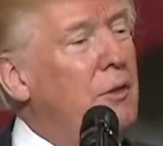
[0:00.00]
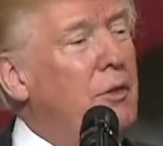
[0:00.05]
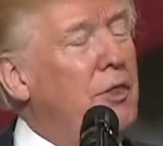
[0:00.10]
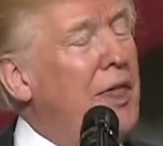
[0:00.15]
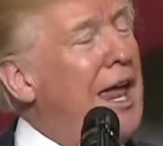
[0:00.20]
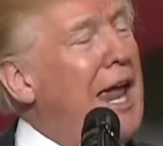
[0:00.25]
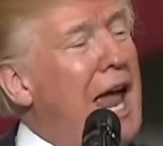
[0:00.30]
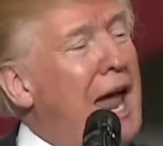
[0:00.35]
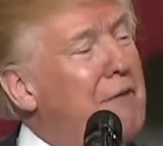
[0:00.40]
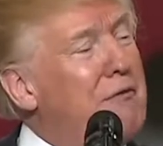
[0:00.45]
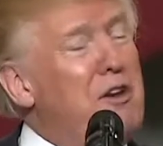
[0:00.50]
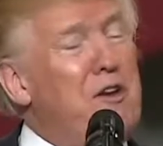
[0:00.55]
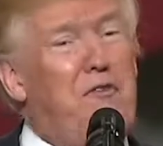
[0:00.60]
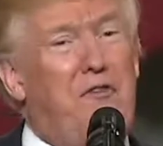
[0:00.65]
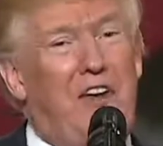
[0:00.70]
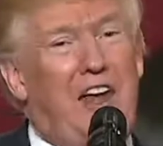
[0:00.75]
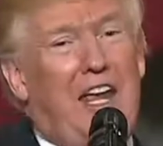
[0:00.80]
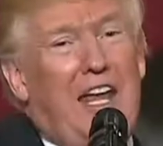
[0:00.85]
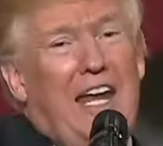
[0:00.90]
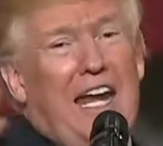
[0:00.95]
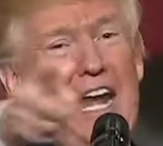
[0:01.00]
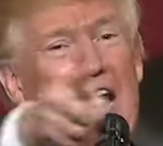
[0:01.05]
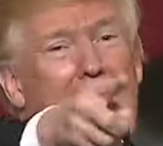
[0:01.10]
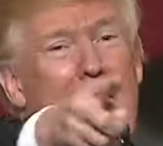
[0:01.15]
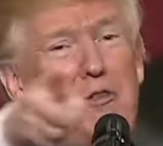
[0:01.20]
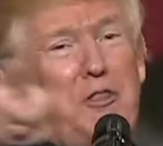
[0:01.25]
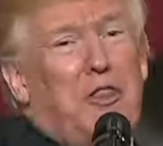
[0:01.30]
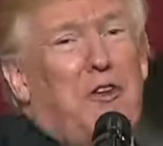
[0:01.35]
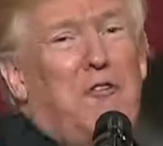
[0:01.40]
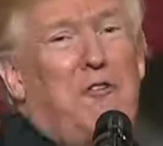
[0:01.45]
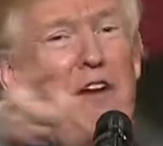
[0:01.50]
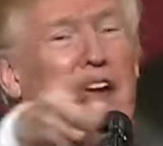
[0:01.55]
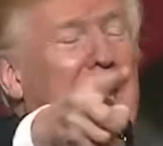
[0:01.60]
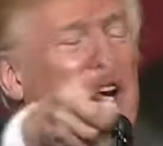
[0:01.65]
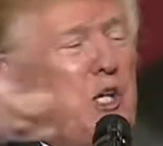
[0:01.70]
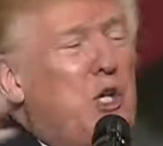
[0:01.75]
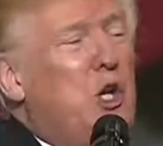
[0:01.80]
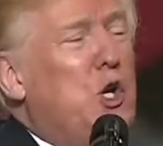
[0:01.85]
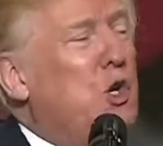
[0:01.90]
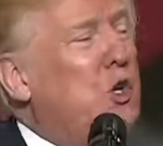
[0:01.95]
They haven't figured it out. The
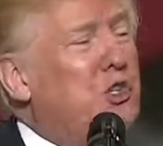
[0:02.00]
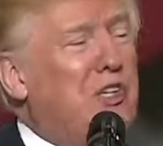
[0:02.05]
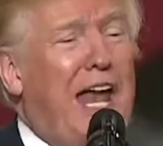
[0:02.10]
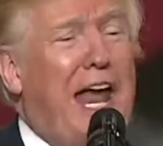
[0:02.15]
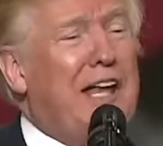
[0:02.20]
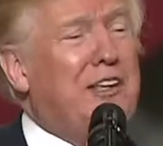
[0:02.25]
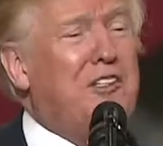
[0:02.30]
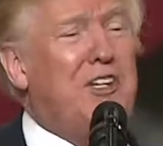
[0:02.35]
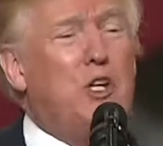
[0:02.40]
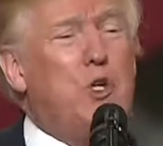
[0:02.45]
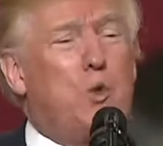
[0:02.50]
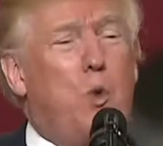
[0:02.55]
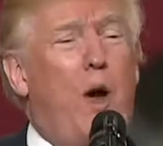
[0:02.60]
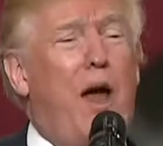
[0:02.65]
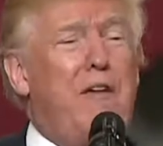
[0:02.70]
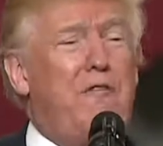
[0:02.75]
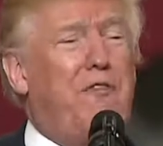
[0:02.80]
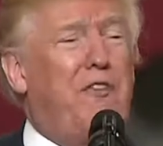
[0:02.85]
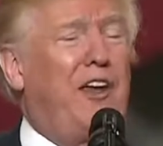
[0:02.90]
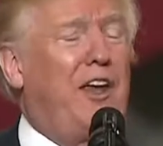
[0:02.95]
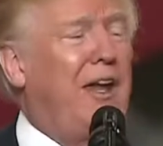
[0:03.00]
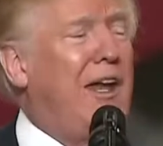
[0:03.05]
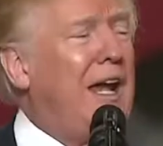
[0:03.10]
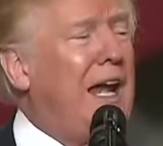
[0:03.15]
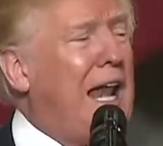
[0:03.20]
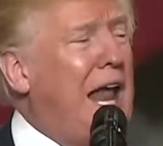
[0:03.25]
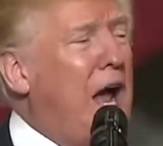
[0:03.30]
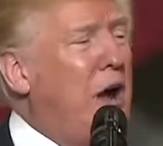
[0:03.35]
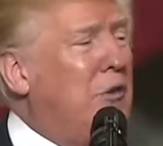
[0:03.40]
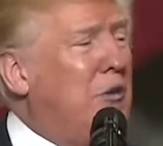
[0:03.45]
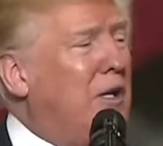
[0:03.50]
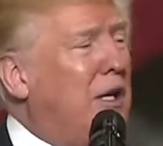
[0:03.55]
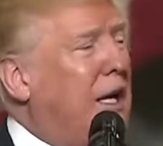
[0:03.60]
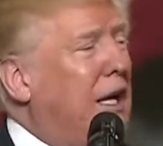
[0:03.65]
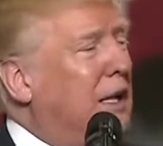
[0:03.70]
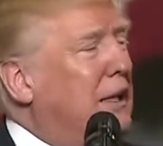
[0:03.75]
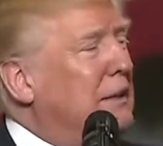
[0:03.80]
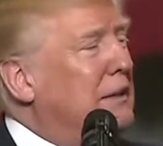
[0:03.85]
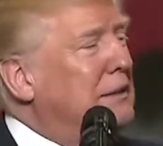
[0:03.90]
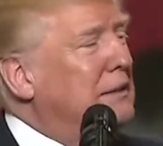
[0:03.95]
fake news hasn't quite figured it out
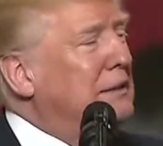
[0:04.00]
yet.